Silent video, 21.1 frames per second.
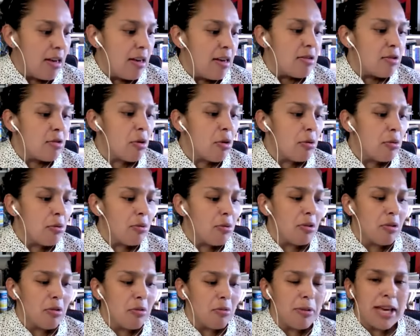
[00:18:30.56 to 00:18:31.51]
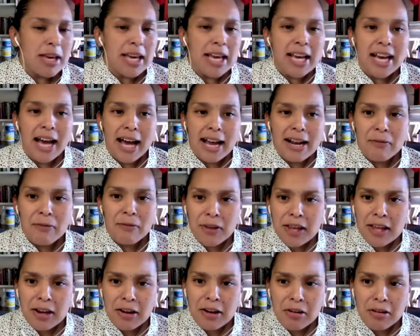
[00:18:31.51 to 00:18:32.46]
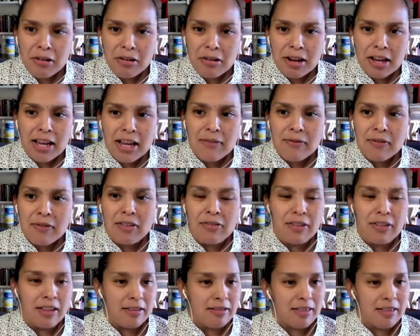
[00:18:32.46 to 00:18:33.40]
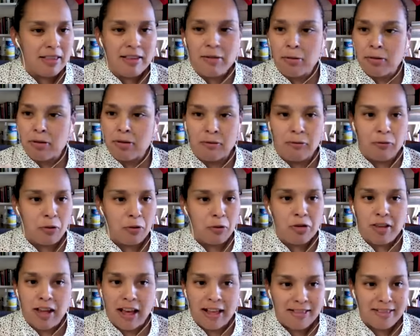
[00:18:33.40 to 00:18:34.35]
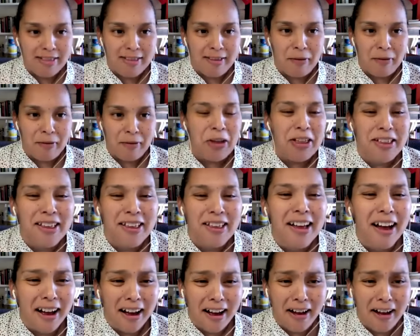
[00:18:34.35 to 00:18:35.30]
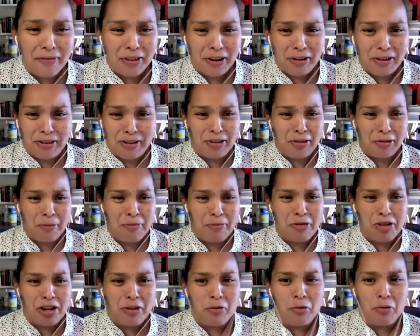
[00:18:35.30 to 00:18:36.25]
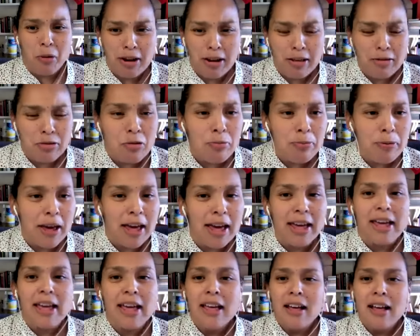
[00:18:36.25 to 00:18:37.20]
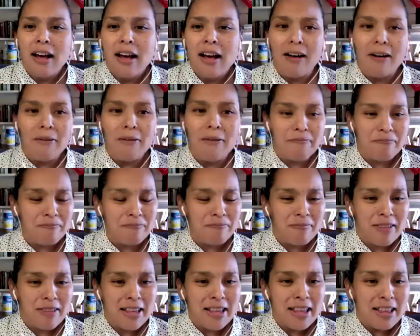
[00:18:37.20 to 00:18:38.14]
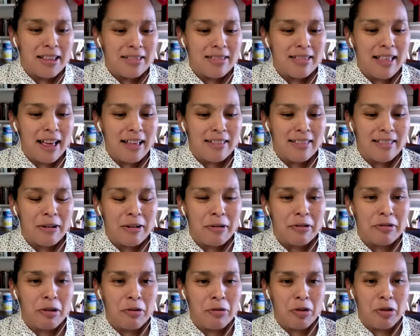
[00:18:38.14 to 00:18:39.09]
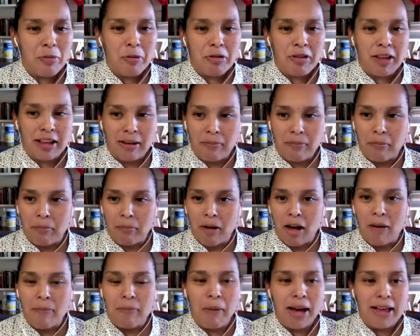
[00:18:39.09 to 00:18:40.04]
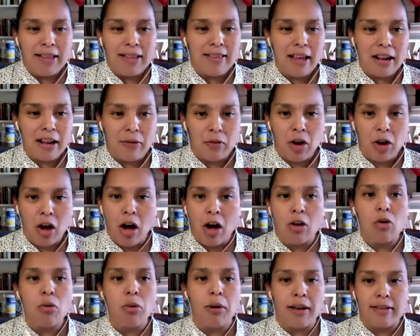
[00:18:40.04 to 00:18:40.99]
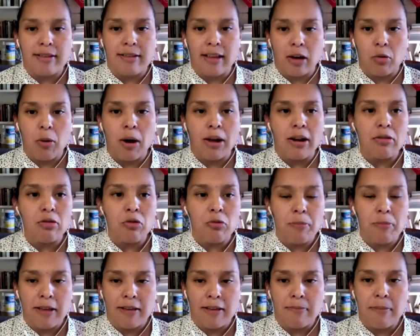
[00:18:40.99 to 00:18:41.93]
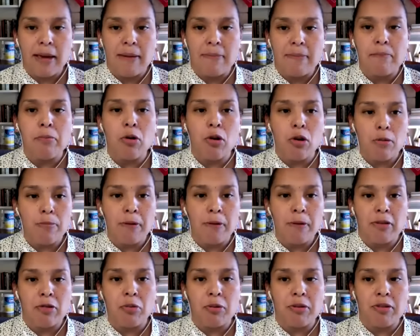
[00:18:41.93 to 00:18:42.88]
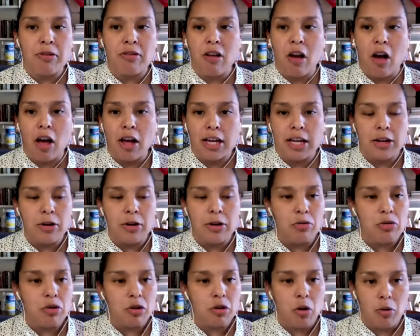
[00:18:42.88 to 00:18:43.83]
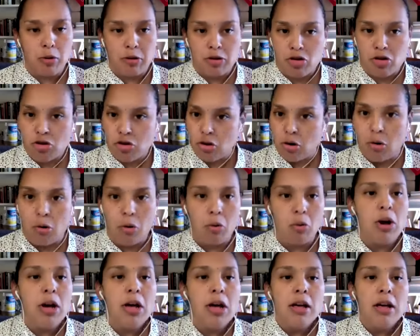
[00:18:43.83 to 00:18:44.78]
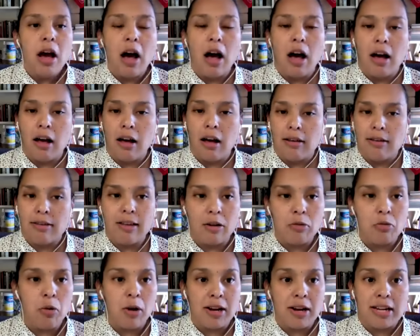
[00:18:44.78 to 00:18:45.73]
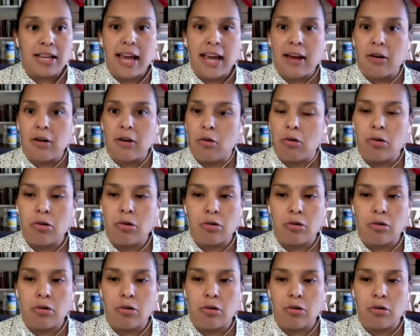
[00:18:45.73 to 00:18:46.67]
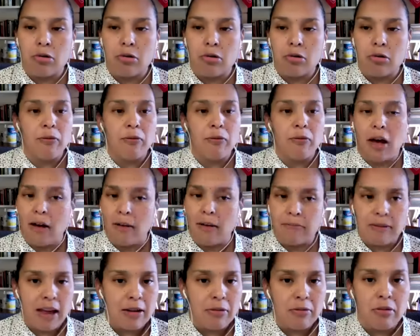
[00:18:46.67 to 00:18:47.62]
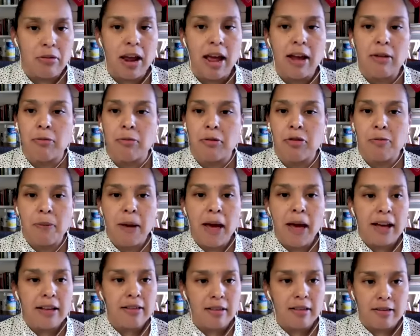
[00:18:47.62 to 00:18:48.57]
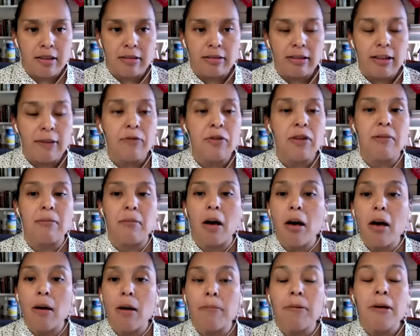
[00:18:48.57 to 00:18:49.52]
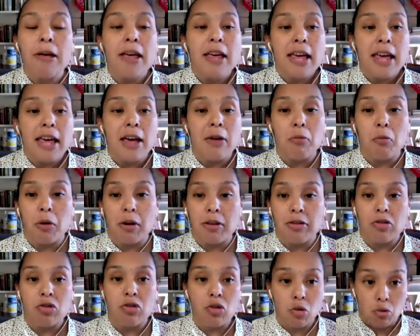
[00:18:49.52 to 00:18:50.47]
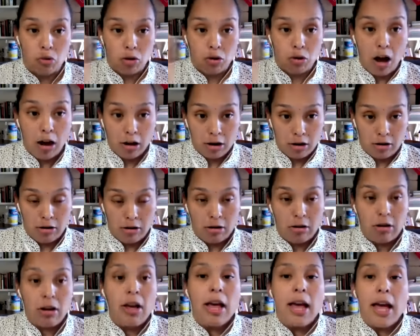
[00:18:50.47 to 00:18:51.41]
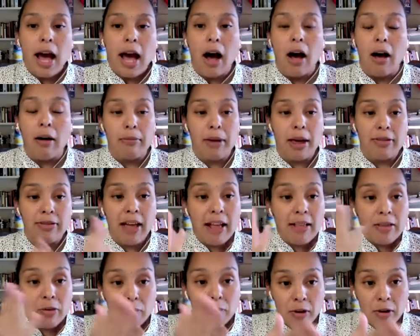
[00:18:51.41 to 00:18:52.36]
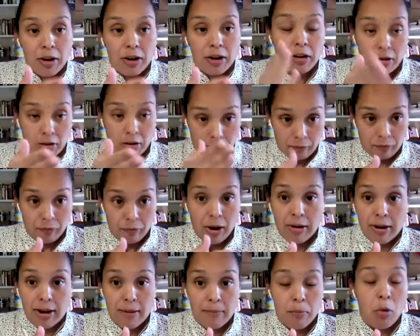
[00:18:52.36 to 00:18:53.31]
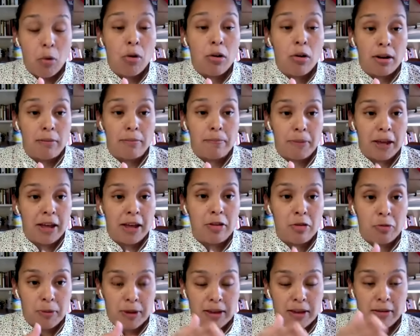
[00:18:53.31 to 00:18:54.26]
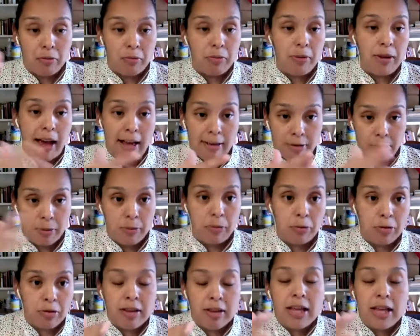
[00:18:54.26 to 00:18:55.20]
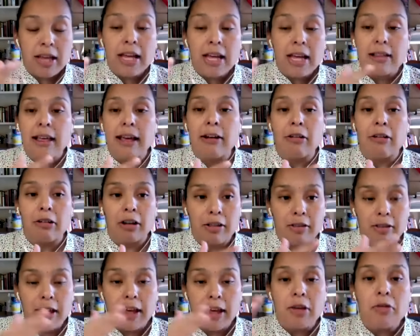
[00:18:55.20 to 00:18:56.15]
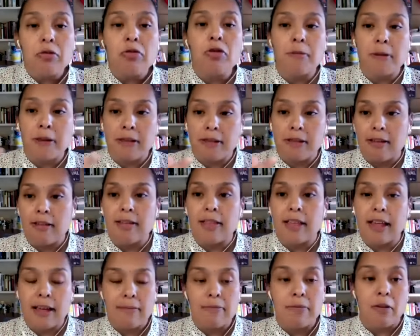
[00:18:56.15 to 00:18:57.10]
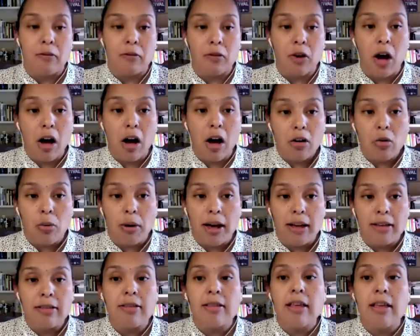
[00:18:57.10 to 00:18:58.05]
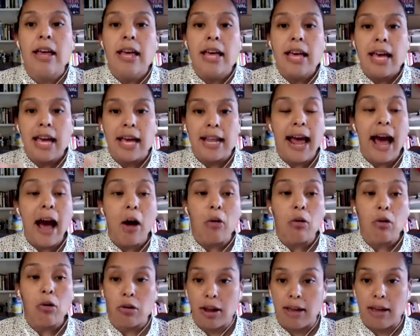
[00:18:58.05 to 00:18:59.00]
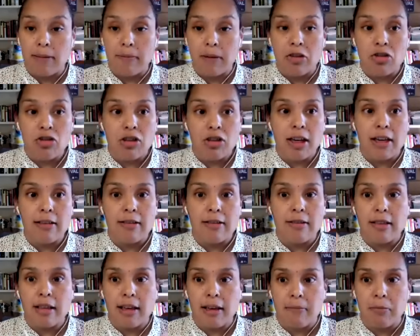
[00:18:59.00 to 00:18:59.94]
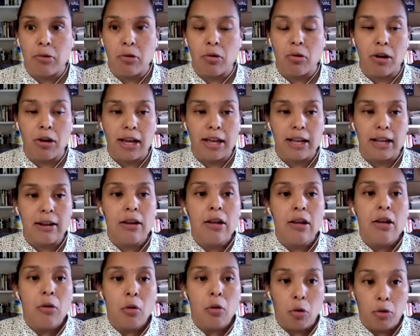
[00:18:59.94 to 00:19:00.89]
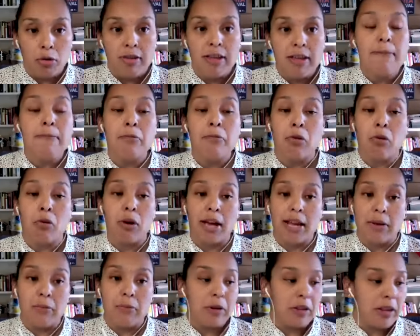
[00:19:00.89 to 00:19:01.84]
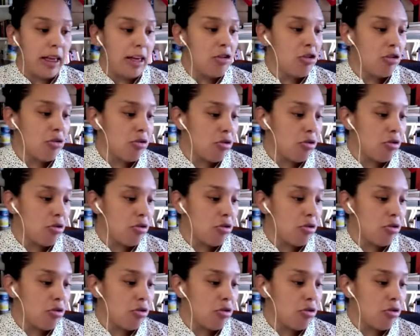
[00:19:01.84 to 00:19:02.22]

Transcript: So we can kind of hear, even in this was the first sentence of, of their description of Guadalupe, that there's almost like a mindset of conquest, that Guadalupe's main purpose was not, to go and show San Juan Diego her love and respect and to lift him up. It was to conquer. And that's very, very important, because we, as we will see, there continues to be these themes of conquest in how her image is employed or deployed in relation